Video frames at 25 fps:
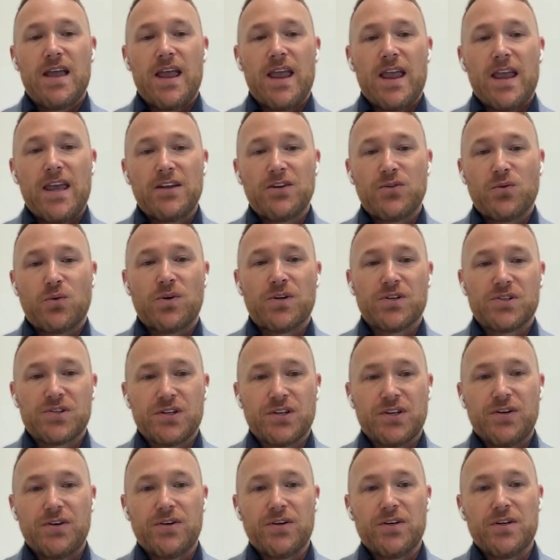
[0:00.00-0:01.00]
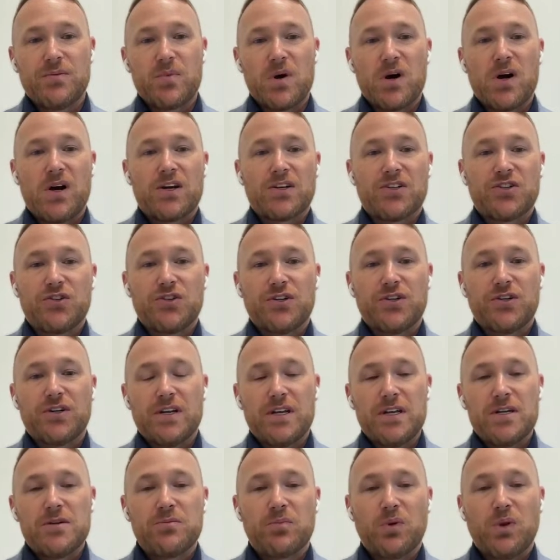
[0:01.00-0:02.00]
and or security posture
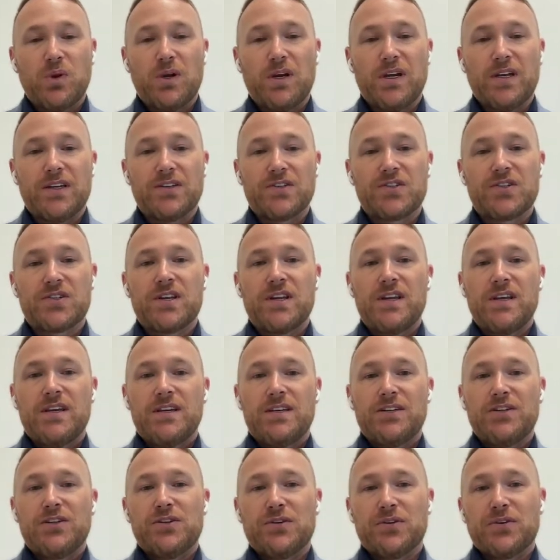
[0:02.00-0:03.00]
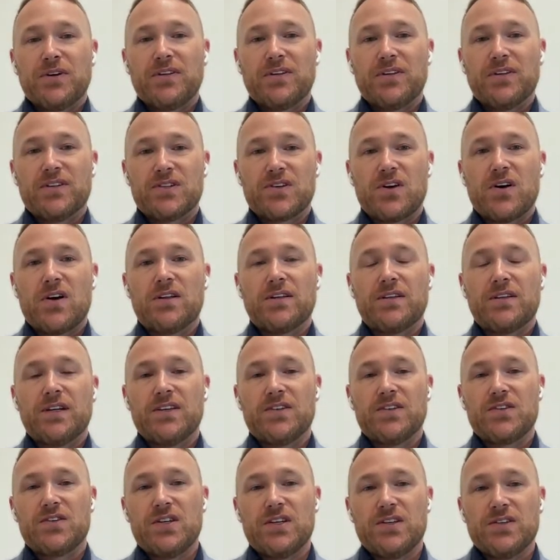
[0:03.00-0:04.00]
in place during this
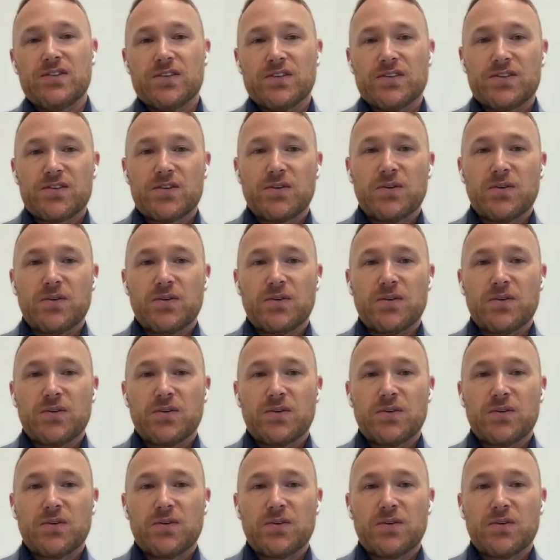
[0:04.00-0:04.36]
holiday season?